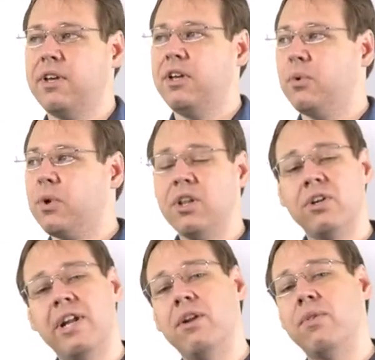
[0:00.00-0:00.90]
We're going to learn
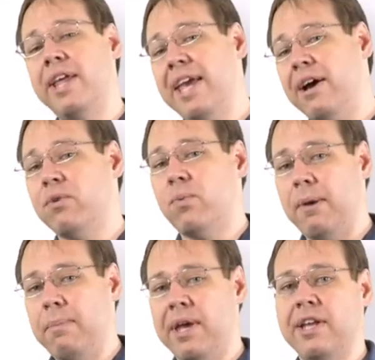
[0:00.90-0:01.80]
how to lay out a
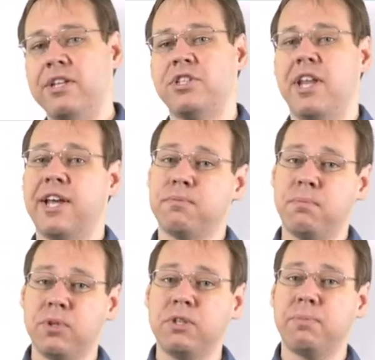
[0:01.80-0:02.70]
web page that has
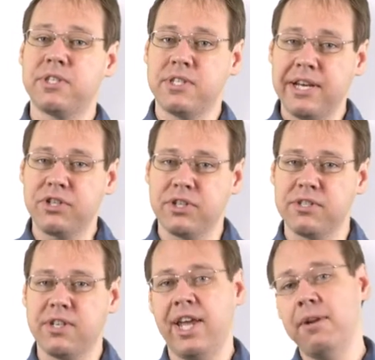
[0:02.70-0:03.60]
multiple
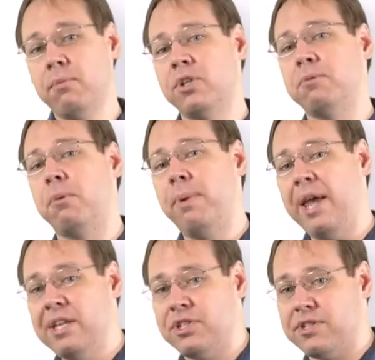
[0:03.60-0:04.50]
sections and multiple
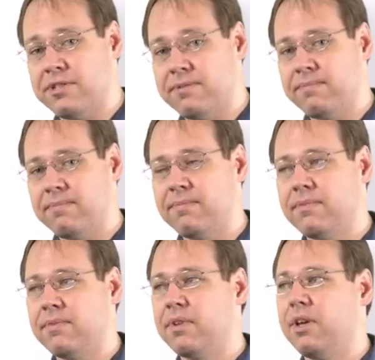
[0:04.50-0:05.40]
pages.
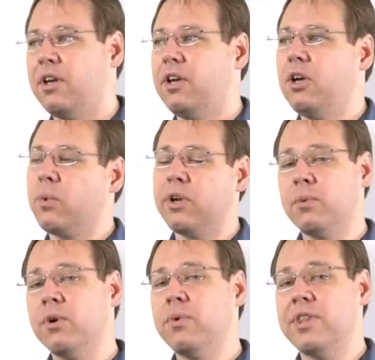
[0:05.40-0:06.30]
We're going to
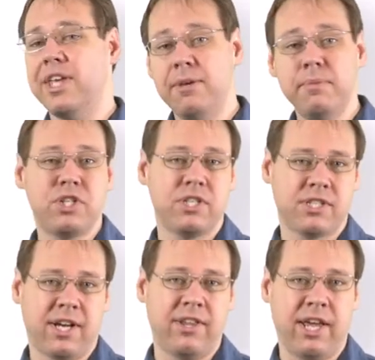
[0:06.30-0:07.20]
work with images
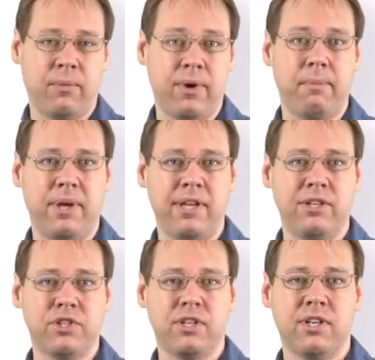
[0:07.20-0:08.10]
on that web
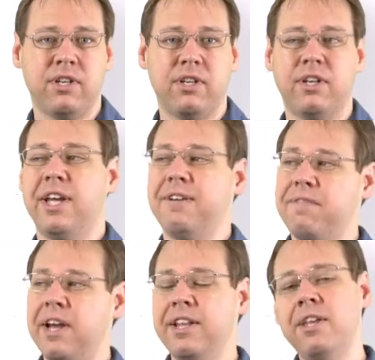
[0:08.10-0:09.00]
page. And
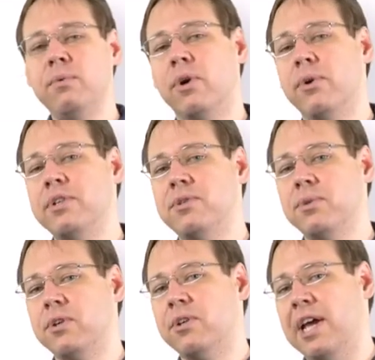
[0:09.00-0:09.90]
finally, we're going to
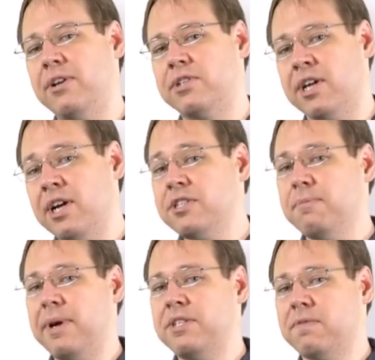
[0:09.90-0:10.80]
learn how to
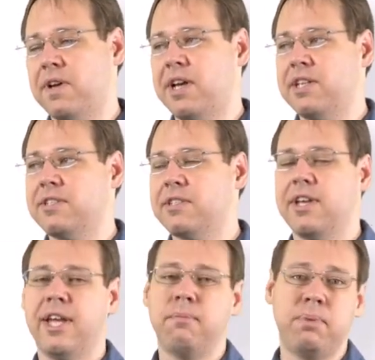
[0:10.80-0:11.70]
customize fonts
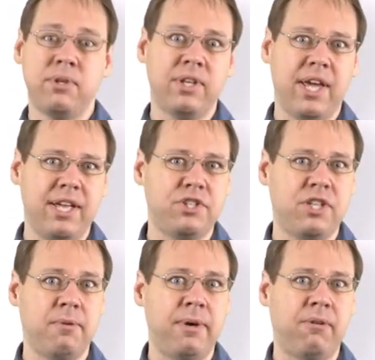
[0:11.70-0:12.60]
and build
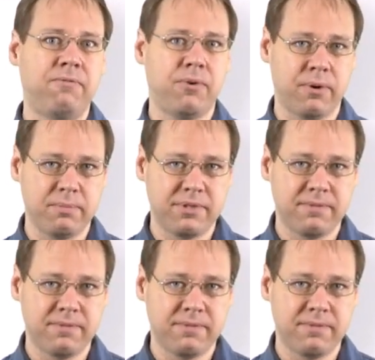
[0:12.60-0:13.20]
HTML forms.